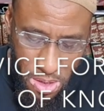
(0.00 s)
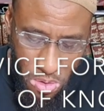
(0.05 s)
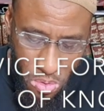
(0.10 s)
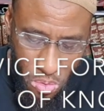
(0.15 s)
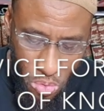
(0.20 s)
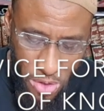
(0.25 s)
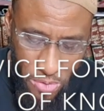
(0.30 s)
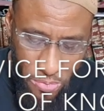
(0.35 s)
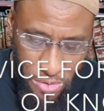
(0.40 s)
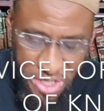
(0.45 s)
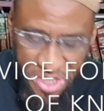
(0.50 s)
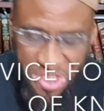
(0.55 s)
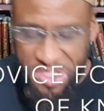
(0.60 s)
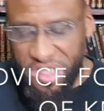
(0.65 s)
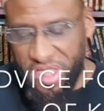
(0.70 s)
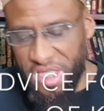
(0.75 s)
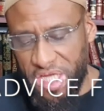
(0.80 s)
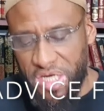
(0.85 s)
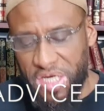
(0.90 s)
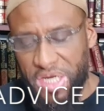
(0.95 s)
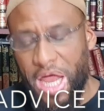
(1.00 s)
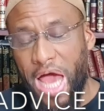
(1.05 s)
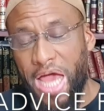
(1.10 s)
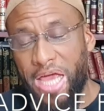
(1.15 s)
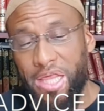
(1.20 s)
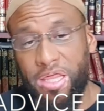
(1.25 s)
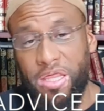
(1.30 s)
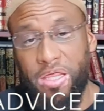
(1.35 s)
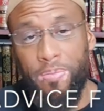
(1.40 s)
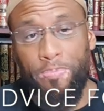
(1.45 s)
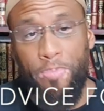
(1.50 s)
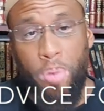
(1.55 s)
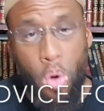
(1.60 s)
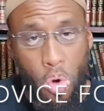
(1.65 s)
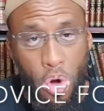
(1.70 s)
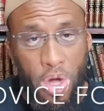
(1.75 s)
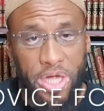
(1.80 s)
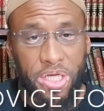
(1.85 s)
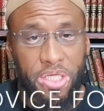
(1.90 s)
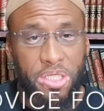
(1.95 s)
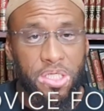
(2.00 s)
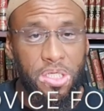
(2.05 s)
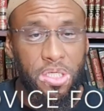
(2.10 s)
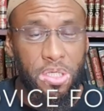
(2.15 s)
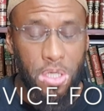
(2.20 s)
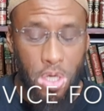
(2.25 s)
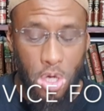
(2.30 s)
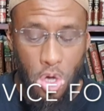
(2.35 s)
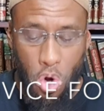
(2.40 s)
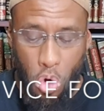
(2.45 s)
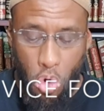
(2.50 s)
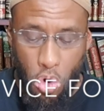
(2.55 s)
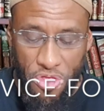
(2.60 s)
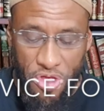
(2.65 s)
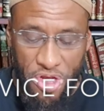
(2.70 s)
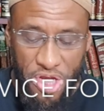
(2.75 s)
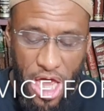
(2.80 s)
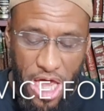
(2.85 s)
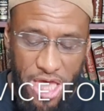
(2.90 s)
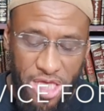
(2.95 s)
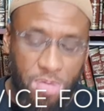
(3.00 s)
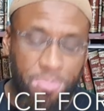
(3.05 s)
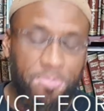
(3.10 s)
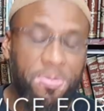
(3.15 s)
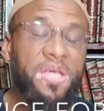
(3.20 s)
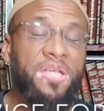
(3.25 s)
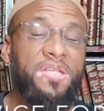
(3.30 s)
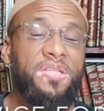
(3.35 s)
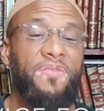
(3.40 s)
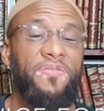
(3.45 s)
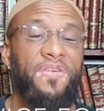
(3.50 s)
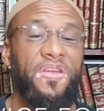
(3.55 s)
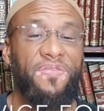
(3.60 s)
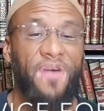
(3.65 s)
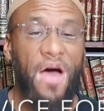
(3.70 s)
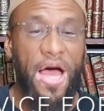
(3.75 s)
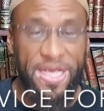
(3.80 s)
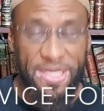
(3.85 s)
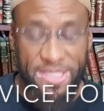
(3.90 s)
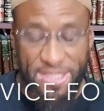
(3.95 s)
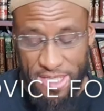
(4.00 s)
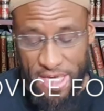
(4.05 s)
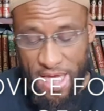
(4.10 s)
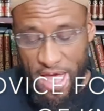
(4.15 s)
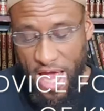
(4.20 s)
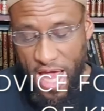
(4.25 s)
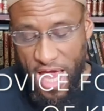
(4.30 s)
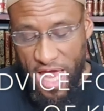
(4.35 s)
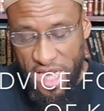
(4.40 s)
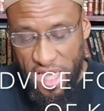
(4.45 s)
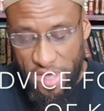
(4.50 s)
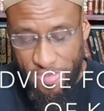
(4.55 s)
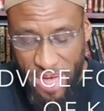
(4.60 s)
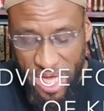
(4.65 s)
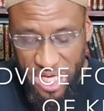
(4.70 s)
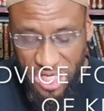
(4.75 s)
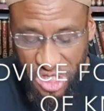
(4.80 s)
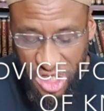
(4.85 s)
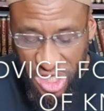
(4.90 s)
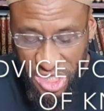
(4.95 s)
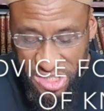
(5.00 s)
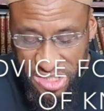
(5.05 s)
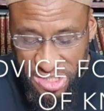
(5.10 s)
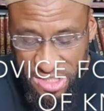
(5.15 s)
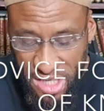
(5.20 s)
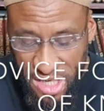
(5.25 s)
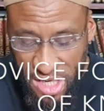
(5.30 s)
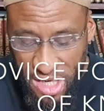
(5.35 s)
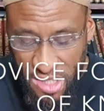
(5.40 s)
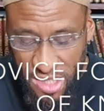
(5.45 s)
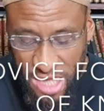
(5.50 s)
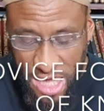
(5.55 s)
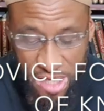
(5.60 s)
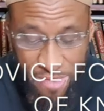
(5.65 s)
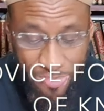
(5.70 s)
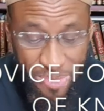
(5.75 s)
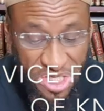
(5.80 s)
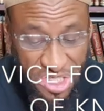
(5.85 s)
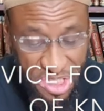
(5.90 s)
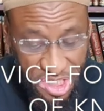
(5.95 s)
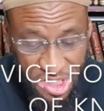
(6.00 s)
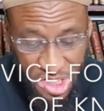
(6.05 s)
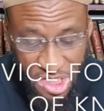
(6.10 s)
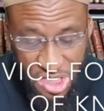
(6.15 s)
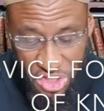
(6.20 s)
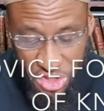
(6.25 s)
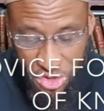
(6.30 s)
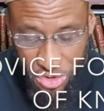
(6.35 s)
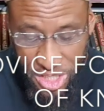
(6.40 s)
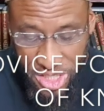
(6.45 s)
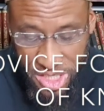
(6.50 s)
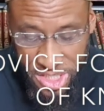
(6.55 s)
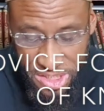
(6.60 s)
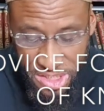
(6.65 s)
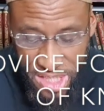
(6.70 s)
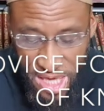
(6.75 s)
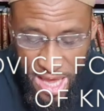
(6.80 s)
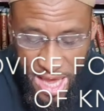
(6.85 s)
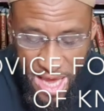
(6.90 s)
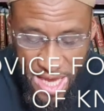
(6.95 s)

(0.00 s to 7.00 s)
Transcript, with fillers: we reach the ninth point or the ninth piece of advice and he mentions that he mentions in his treatise,